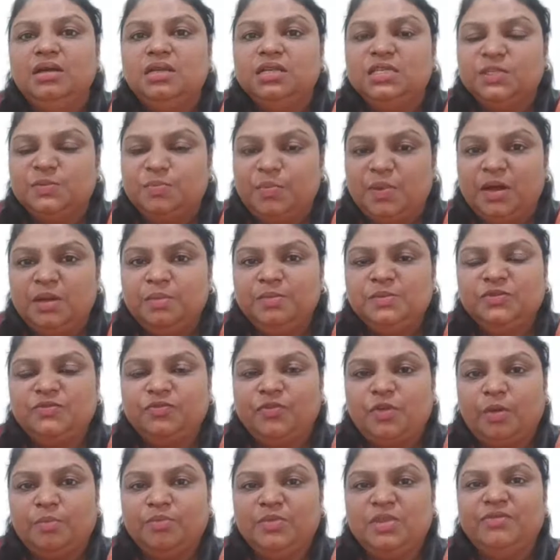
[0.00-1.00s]
sperms
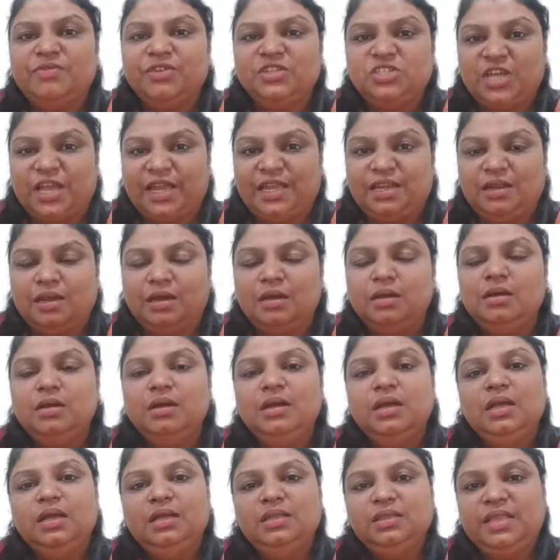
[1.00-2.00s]
from the vagina,
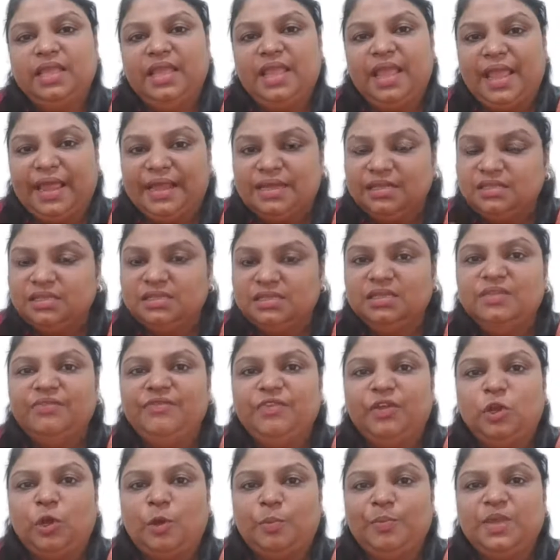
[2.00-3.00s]
they enter the
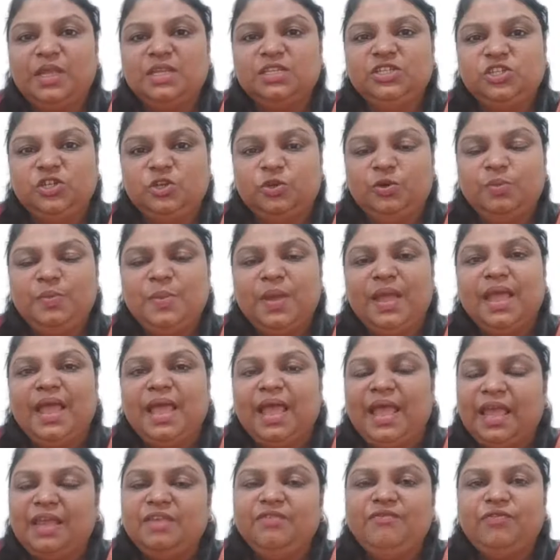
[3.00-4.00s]
fallopian tube
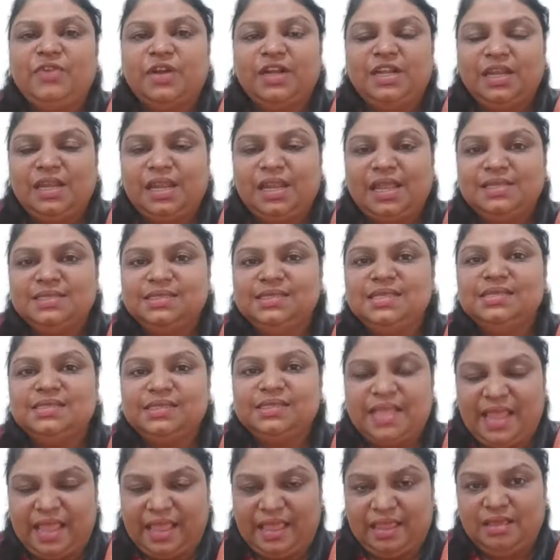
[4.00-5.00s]
and fertilize
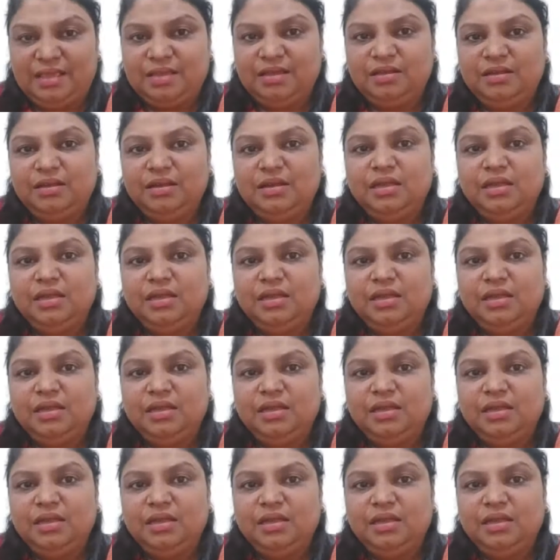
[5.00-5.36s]
this egg.